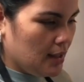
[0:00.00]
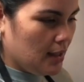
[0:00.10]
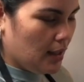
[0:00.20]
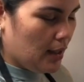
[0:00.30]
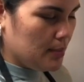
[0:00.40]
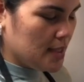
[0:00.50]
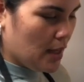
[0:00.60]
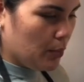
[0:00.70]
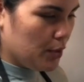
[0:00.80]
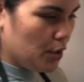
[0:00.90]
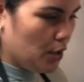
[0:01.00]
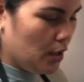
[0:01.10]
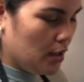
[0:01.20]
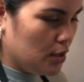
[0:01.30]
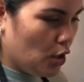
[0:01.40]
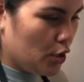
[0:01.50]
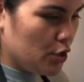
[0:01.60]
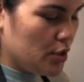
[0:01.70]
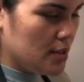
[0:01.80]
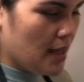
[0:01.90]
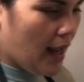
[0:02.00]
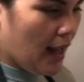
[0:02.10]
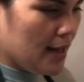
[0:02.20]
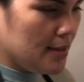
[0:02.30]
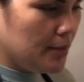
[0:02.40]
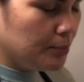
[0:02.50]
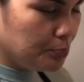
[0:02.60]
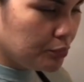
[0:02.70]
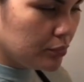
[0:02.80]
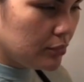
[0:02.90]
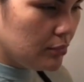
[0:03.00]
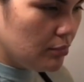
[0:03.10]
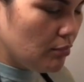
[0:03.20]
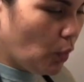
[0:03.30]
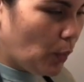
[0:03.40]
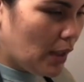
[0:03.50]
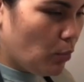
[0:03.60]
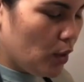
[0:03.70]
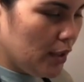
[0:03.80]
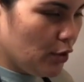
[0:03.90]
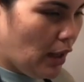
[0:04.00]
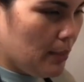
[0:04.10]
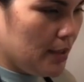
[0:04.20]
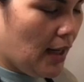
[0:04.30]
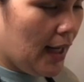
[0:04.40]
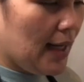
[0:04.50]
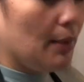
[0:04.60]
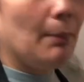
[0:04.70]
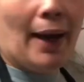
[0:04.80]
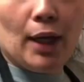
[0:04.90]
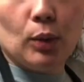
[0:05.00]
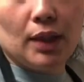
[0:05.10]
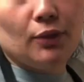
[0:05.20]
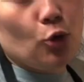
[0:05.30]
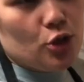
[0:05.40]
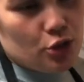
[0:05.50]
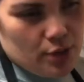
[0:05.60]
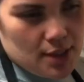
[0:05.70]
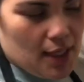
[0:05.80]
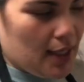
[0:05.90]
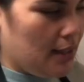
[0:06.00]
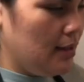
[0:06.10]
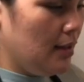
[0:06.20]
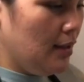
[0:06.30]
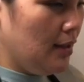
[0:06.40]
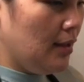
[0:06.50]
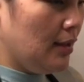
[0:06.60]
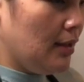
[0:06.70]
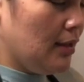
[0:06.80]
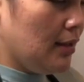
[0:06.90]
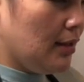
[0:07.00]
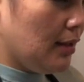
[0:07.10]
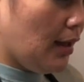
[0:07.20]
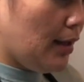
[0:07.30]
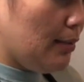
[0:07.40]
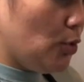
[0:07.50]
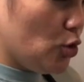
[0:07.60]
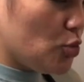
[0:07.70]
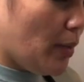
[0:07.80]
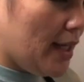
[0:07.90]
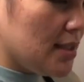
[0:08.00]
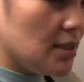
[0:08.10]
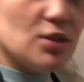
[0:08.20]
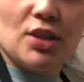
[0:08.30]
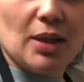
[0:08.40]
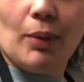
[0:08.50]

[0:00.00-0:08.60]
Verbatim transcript: um, down with her daughters and we had boiling crab and I got mild and of course Chris got um, no spices. She didn't